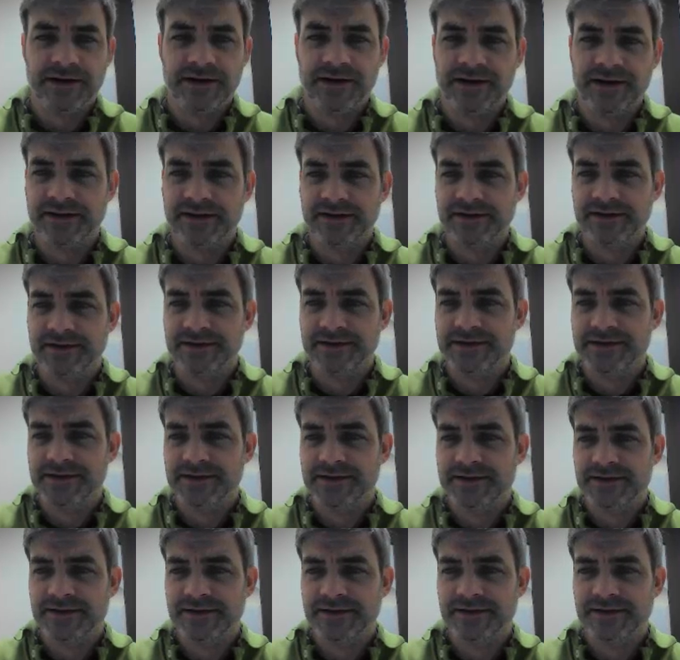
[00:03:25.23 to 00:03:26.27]
I can
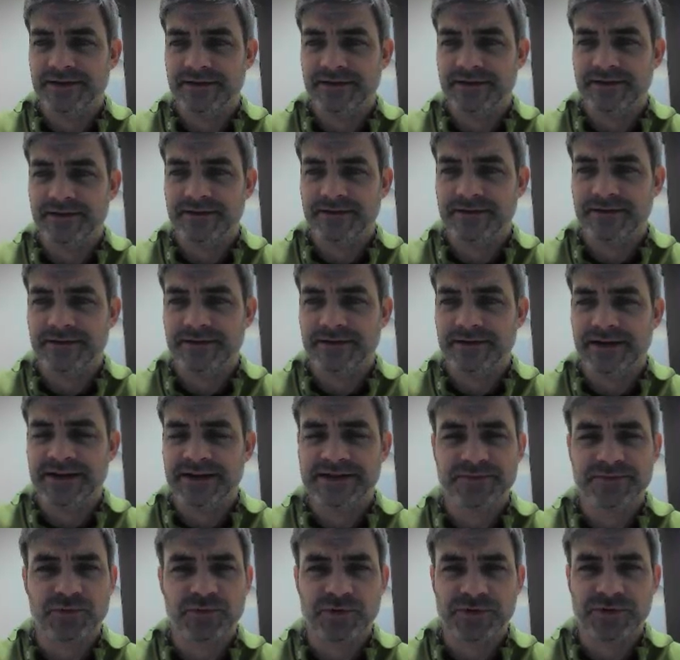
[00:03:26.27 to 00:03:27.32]

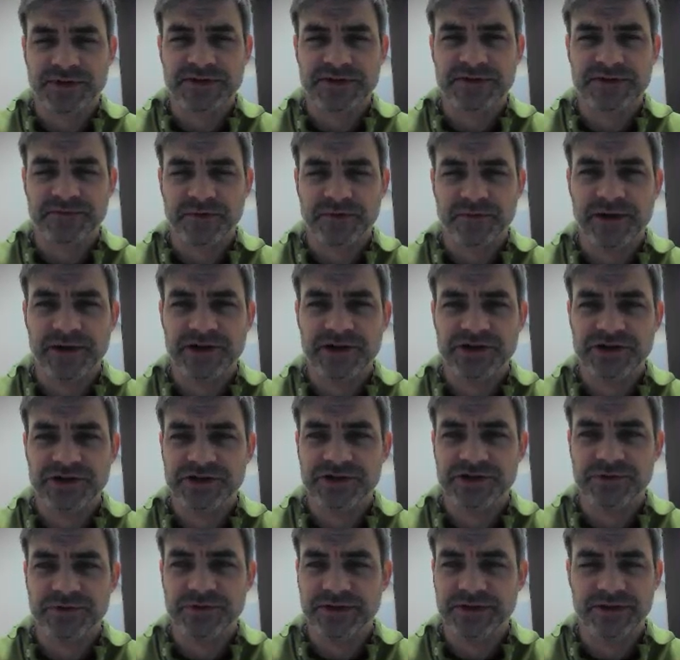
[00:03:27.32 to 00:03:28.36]
export this
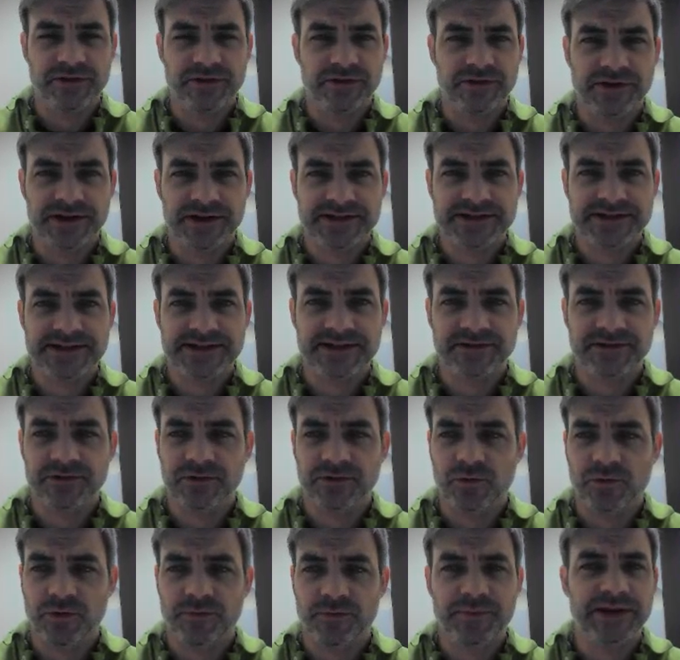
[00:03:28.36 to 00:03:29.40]
information to either
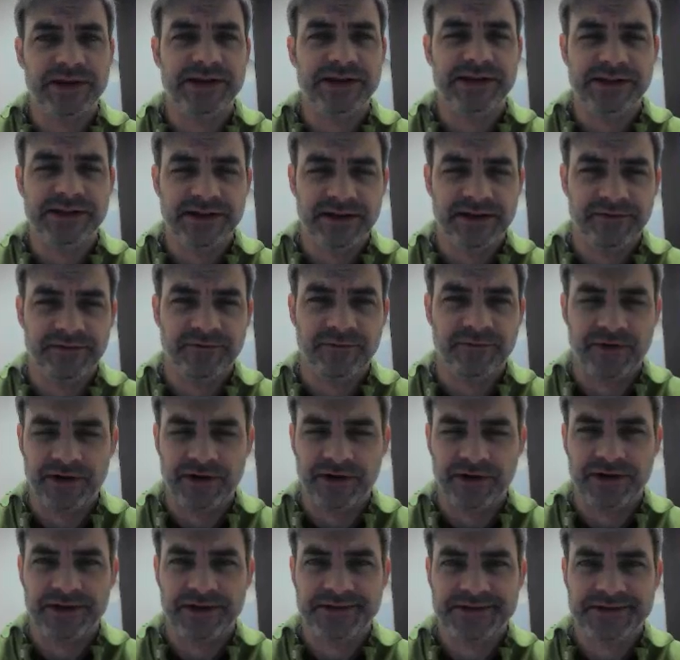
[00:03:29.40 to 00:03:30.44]
Excel or PDF
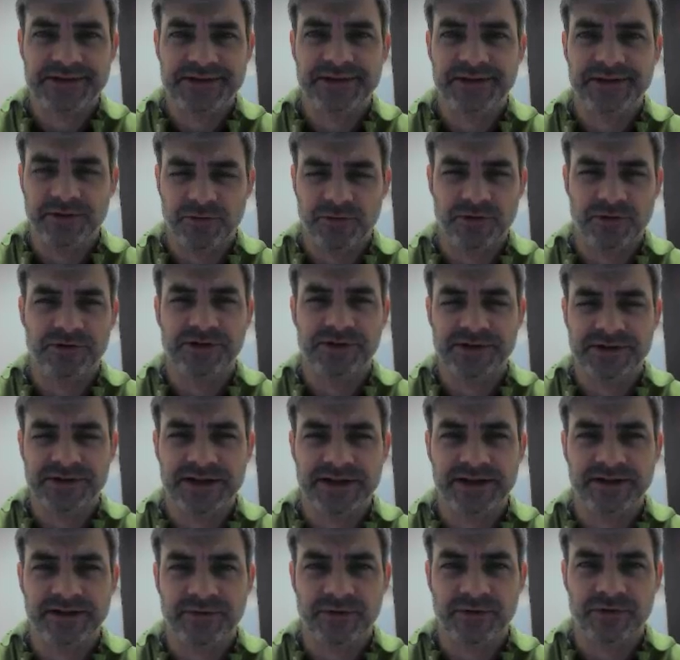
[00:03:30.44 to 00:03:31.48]
variants in order to
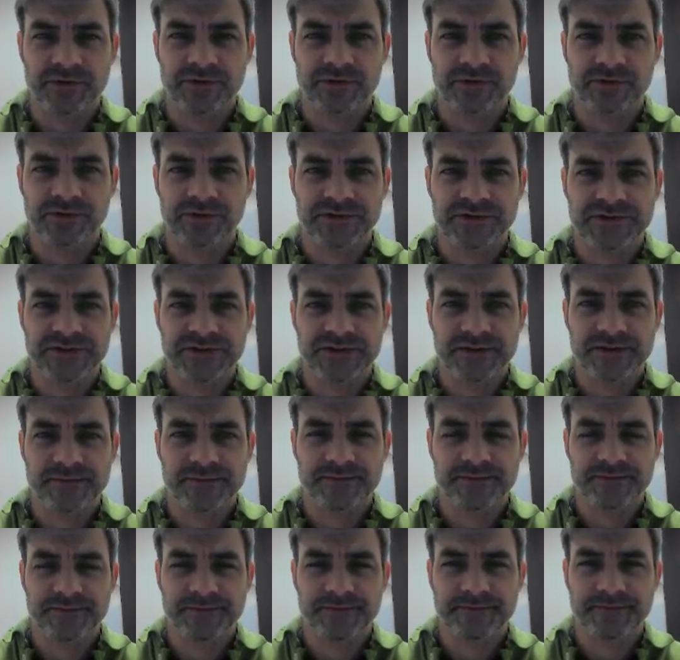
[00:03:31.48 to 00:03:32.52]
take further looks at
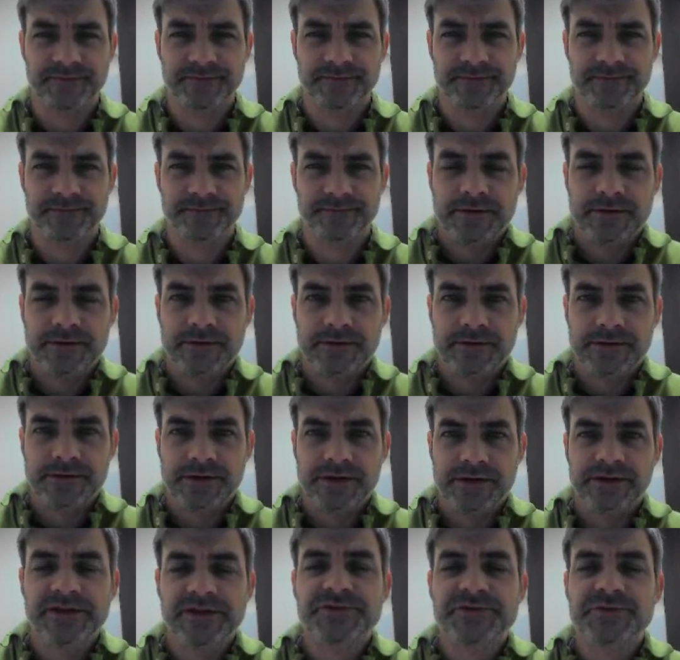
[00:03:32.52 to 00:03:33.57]
them.
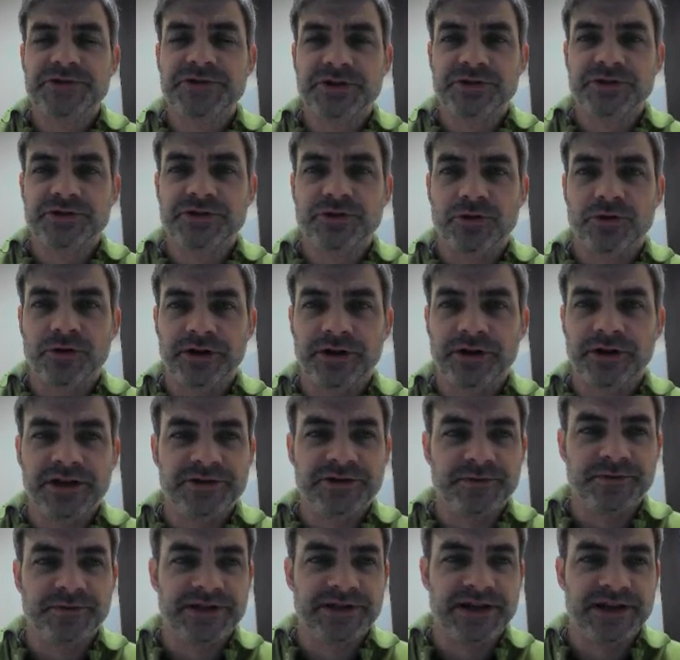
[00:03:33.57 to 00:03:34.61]
Let's return to our
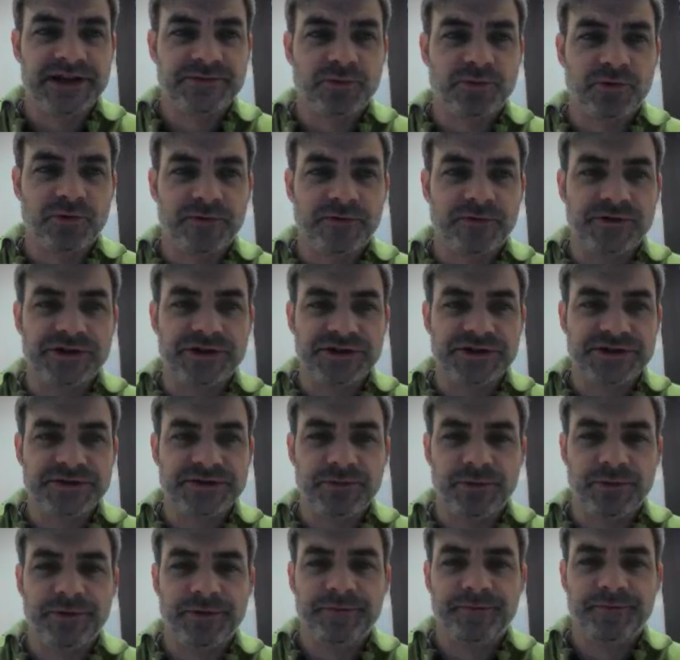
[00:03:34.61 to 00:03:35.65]
engagement dashboard for just a
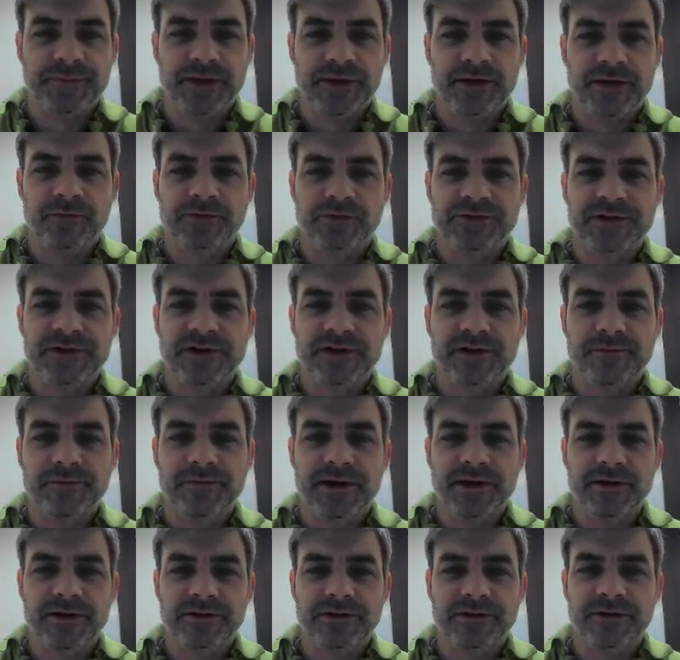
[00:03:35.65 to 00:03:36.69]
moment, and we'll talk
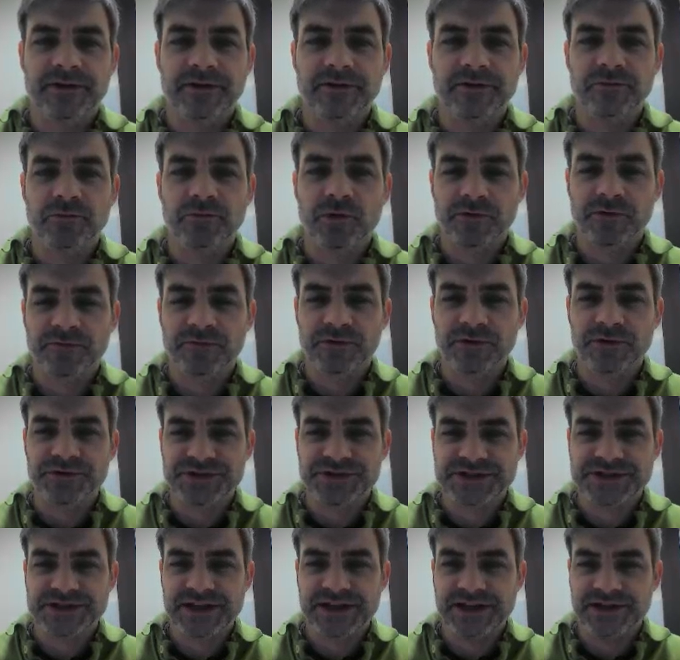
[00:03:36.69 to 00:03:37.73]
about the workflow
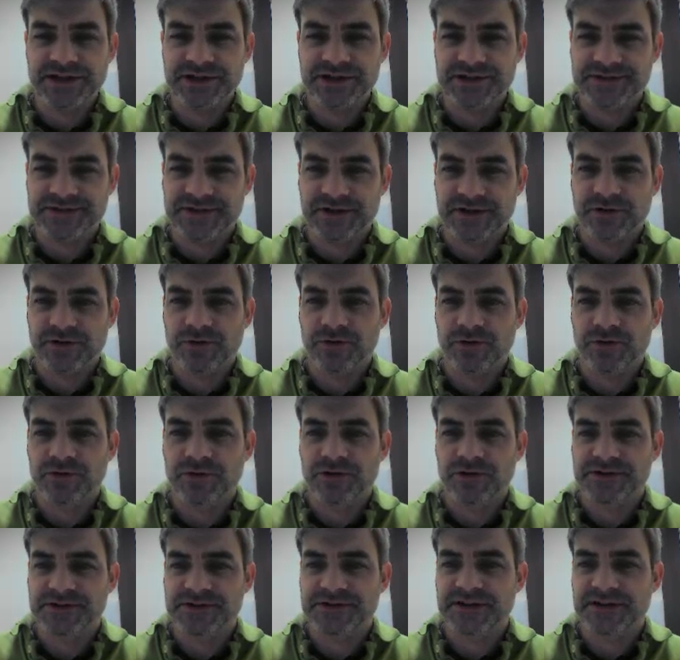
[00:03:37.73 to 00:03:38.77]
stages that go
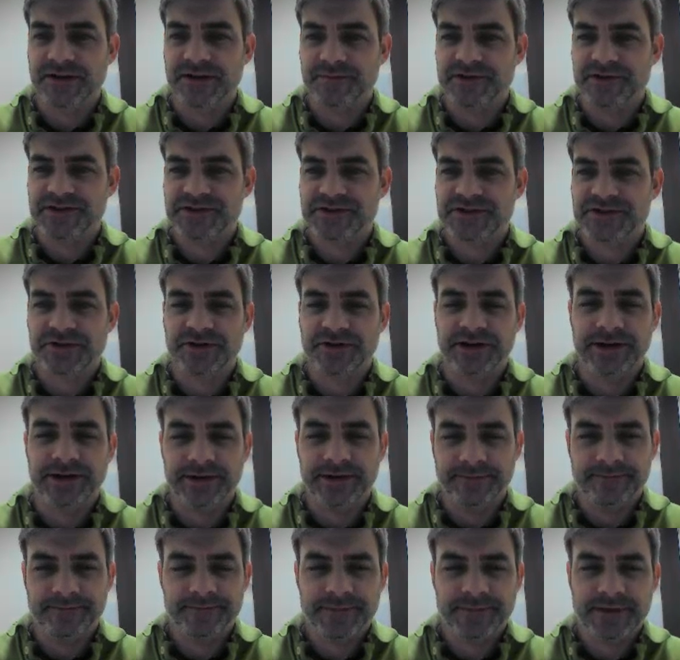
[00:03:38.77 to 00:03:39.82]
across the top of the
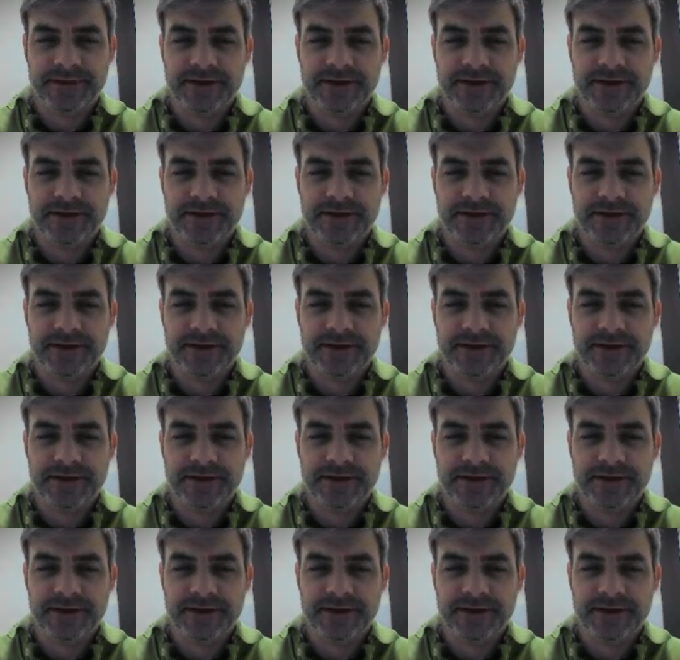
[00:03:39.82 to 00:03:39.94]
screen.